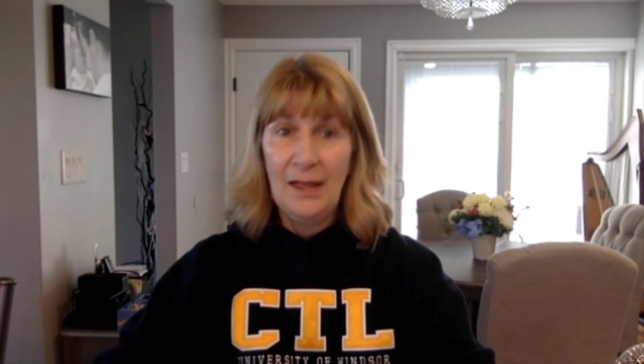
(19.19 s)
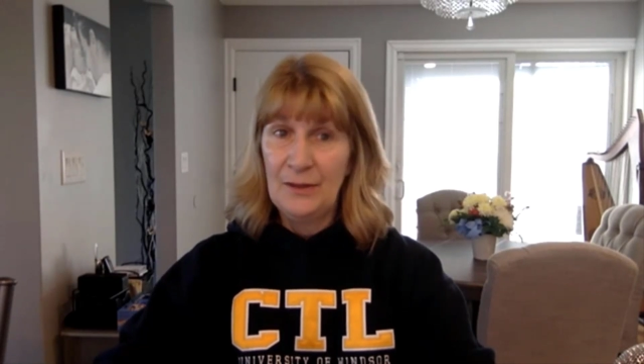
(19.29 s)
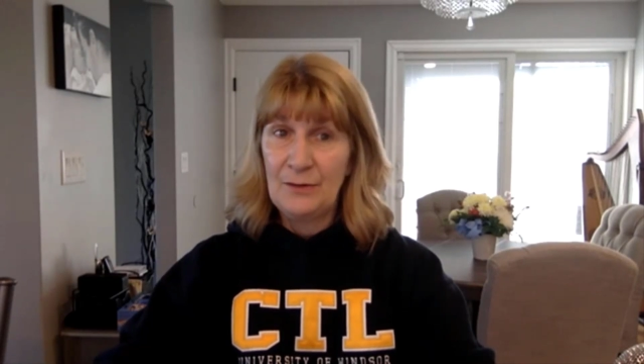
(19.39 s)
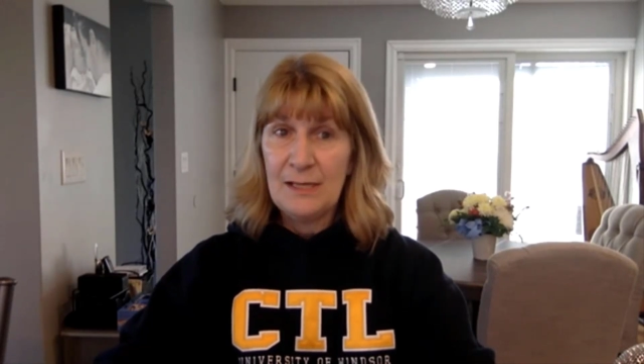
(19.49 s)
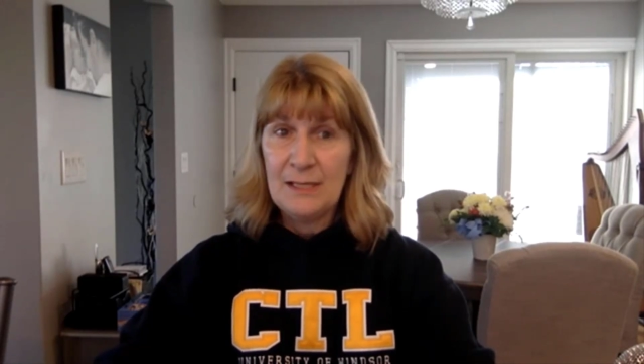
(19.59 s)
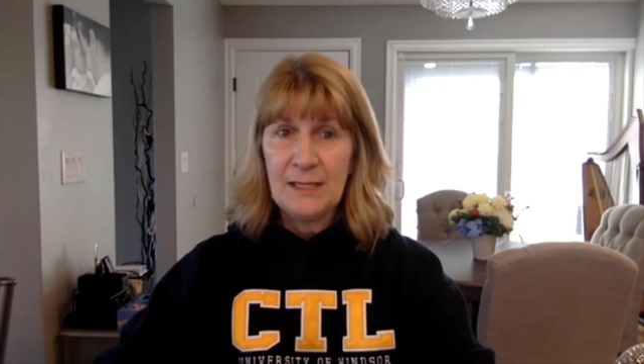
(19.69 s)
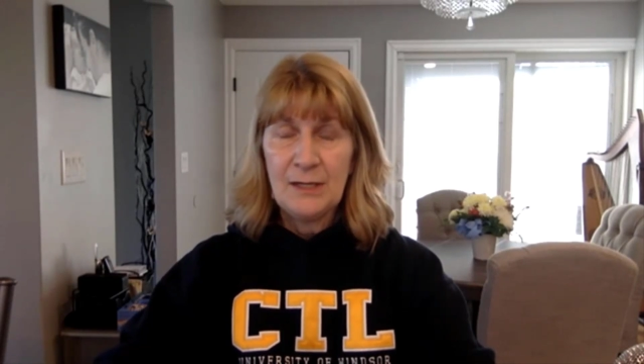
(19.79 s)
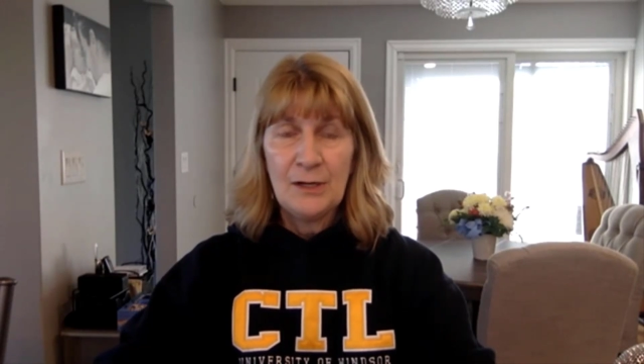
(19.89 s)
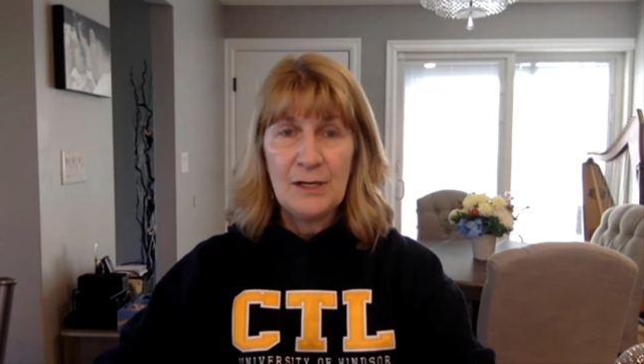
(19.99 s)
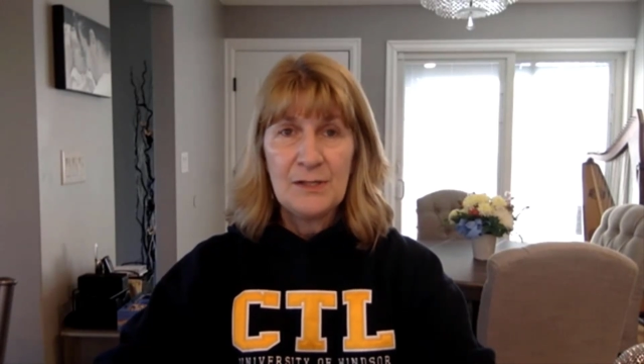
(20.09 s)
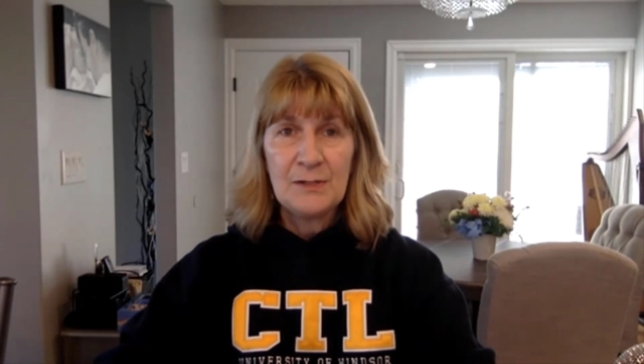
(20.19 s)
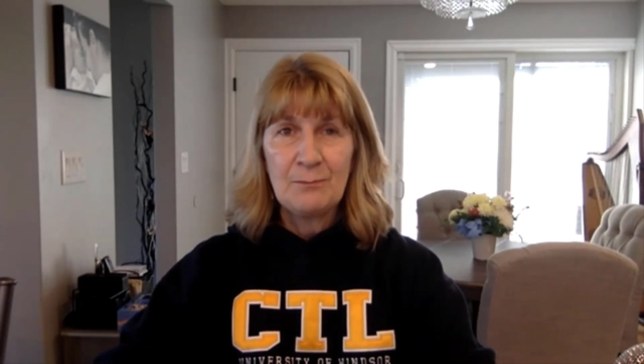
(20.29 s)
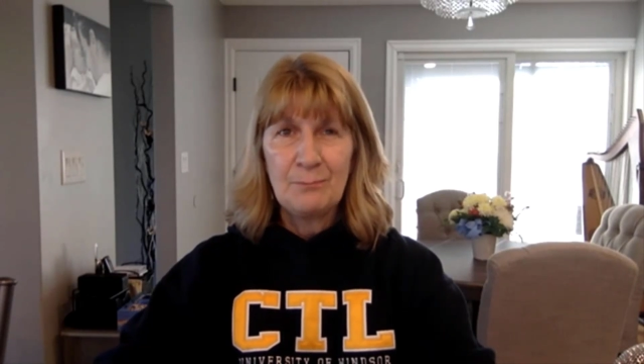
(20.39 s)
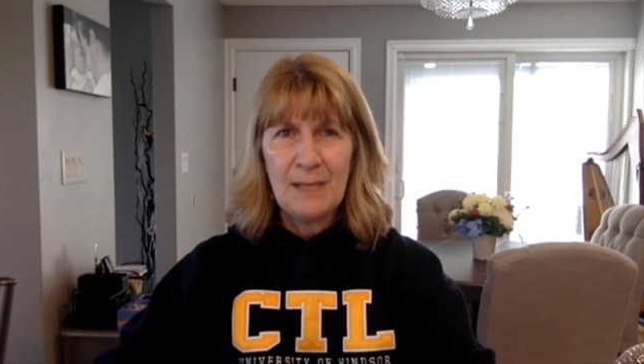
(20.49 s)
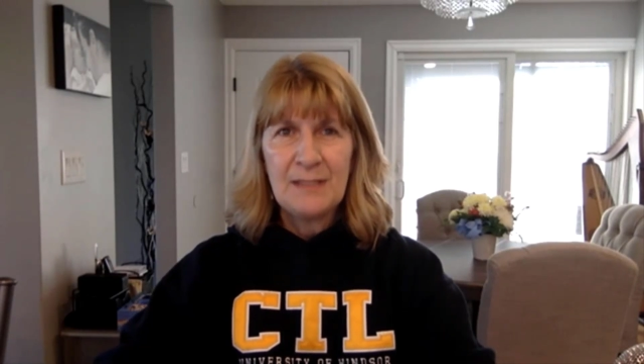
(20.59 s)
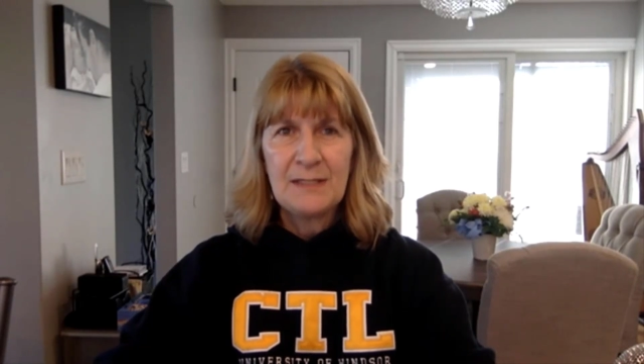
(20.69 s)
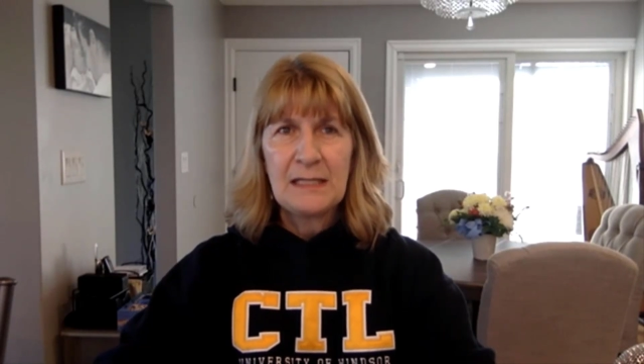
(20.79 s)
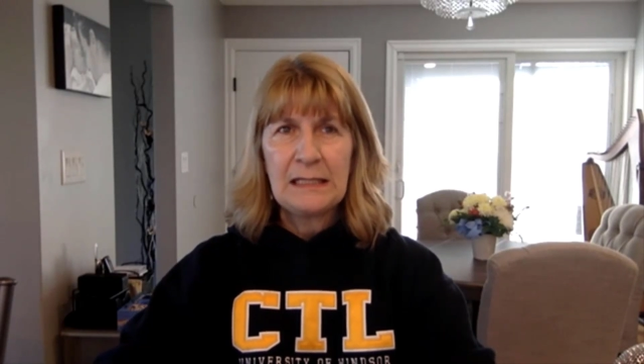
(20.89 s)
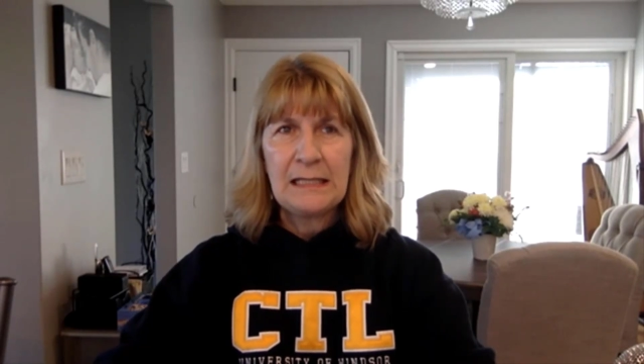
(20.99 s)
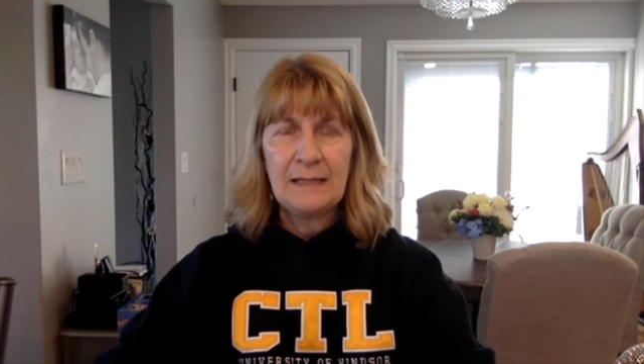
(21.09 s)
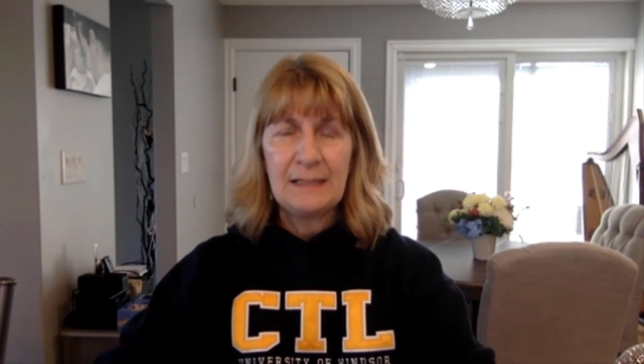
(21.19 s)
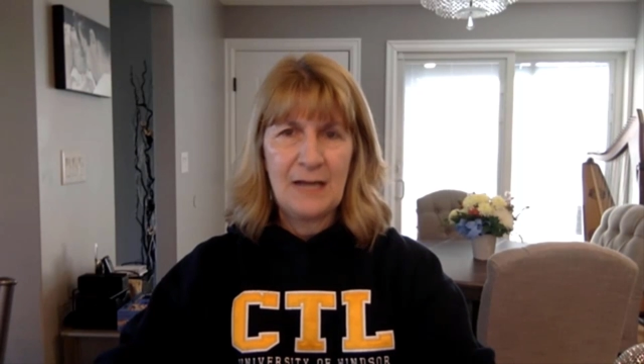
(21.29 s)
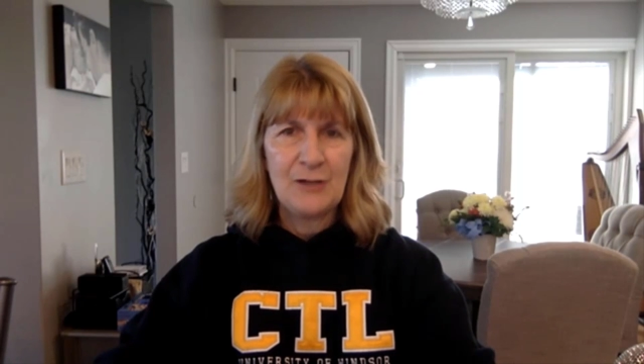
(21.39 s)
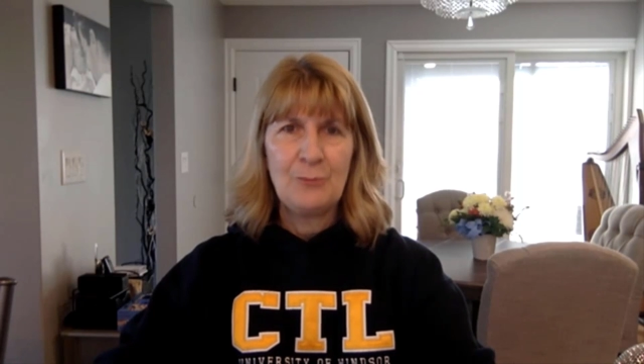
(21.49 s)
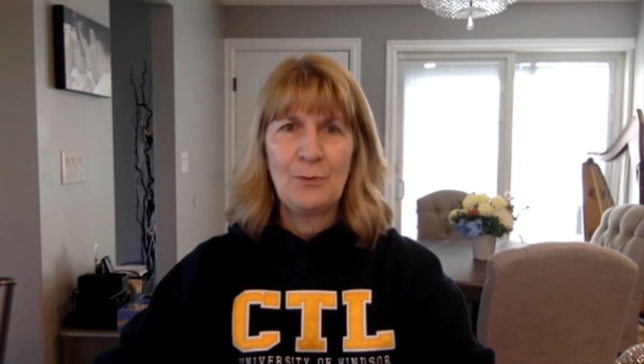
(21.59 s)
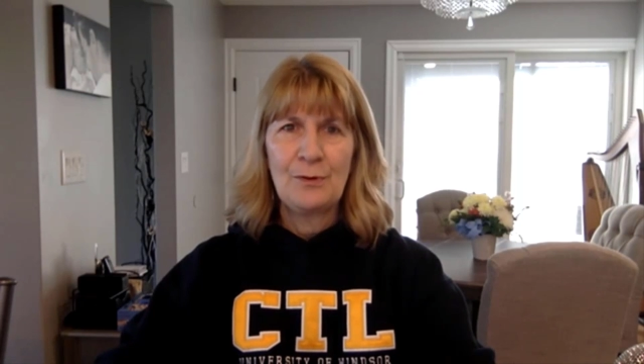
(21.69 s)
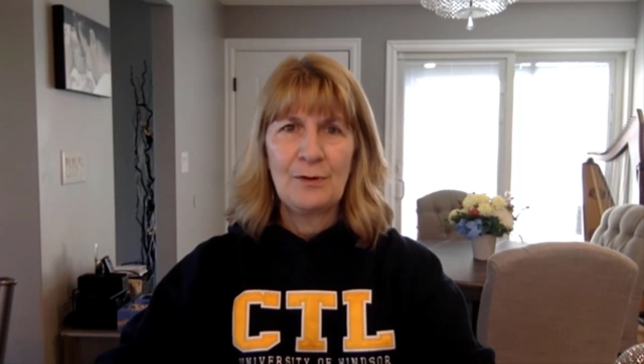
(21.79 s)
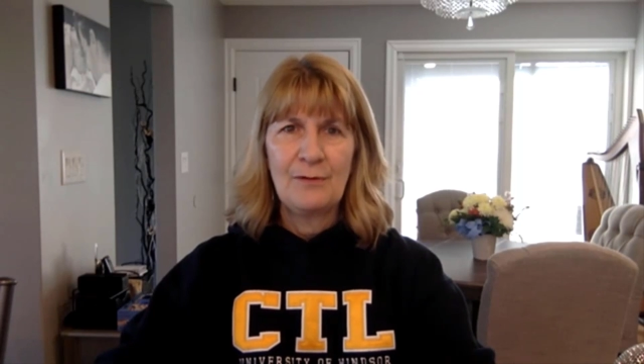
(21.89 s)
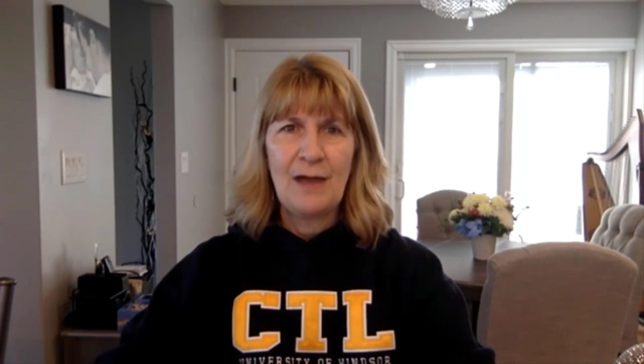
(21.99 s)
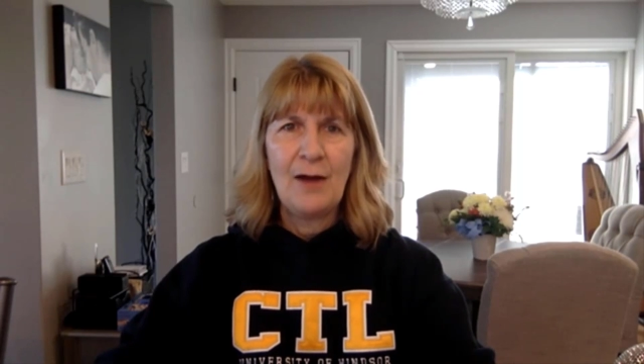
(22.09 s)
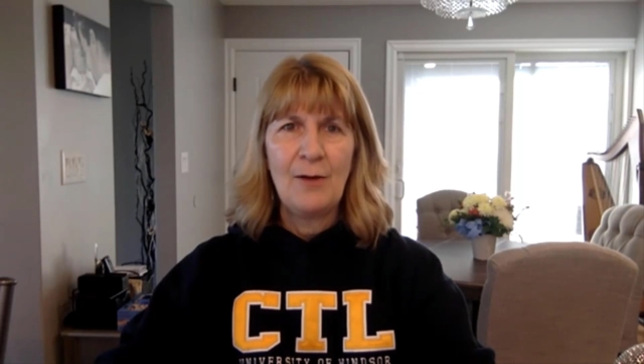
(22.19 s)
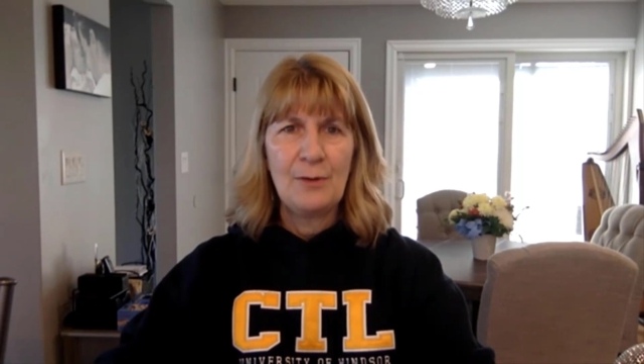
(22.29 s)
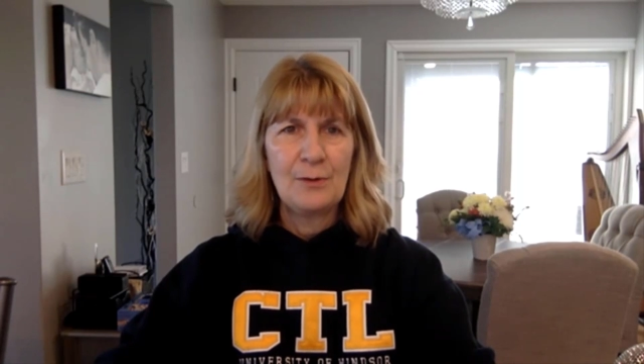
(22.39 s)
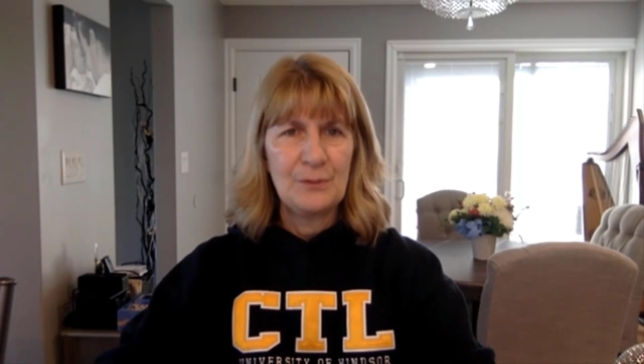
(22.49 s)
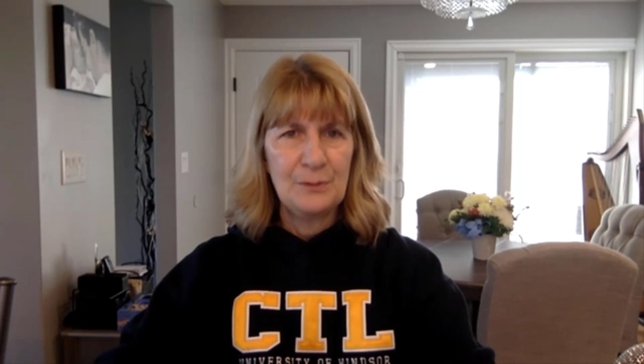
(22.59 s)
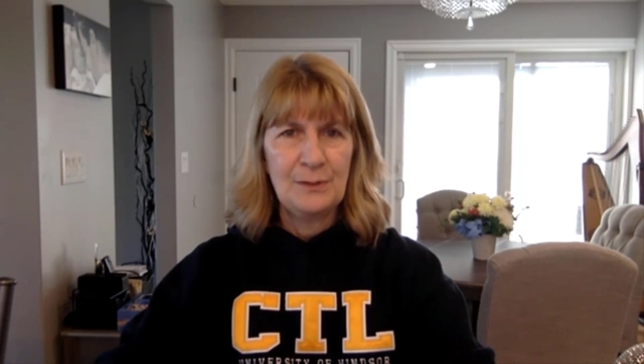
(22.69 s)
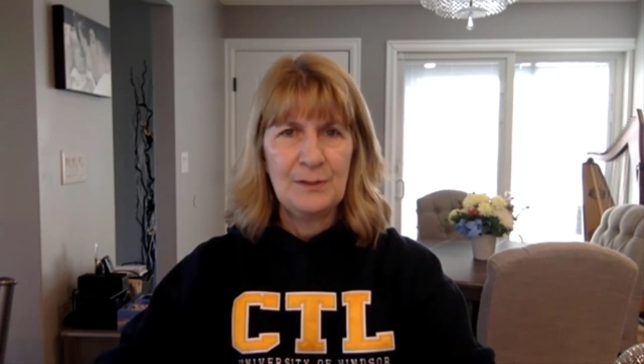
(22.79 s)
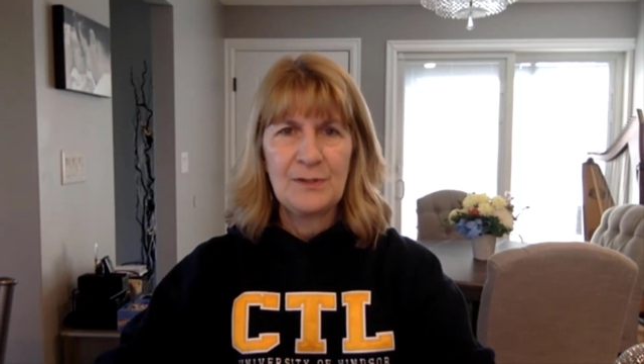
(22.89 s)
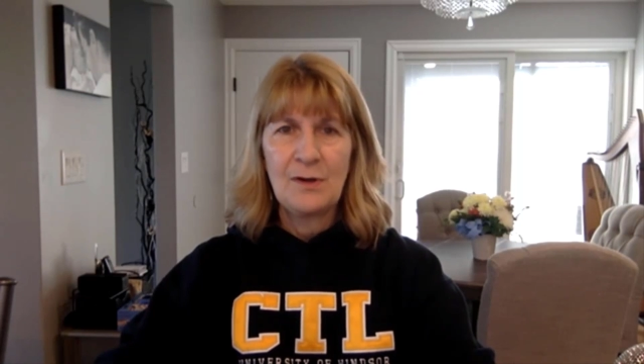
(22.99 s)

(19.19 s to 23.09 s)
The Grade Center is basically the dashboard of how your students